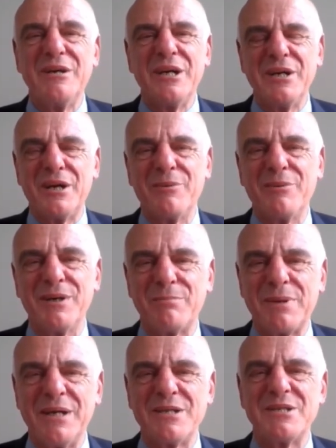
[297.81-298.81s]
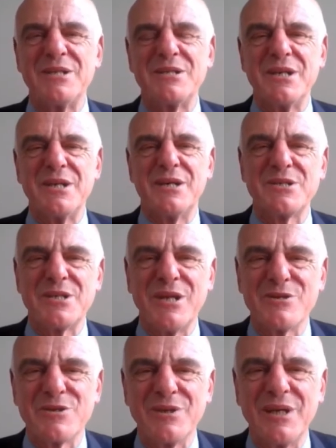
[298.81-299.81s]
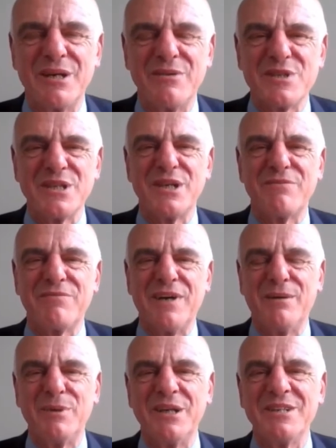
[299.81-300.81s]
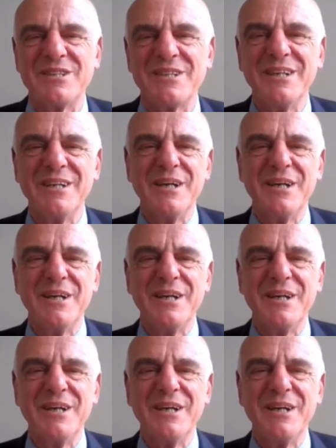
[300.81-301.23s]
in our workplaces, in our social lives, in our families.